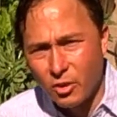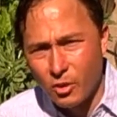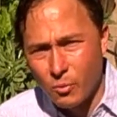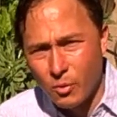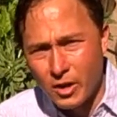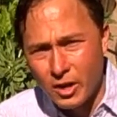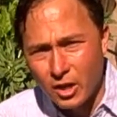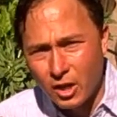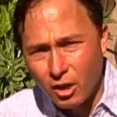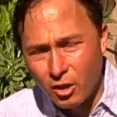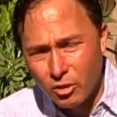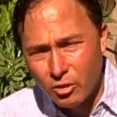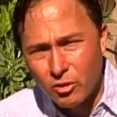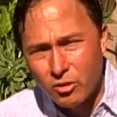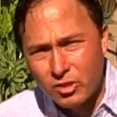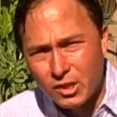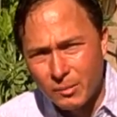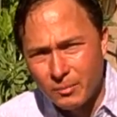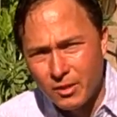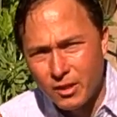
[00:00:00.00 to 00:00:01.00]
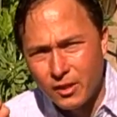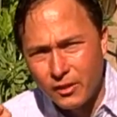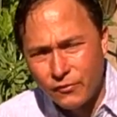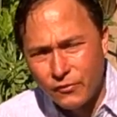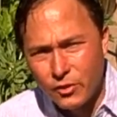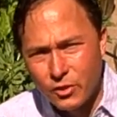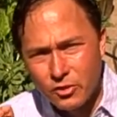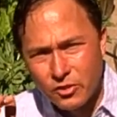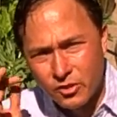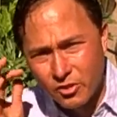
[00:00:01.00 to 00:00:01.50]
So you want to include some of these
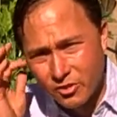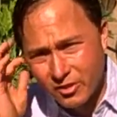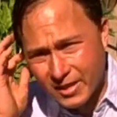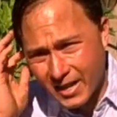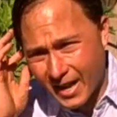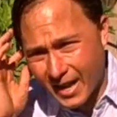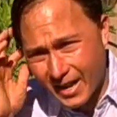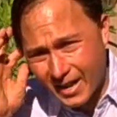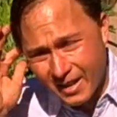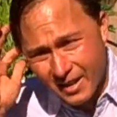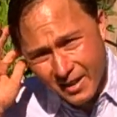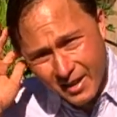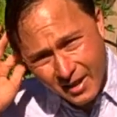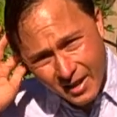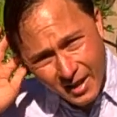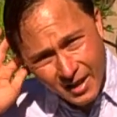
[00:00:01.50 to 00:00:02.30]
foods in your diet,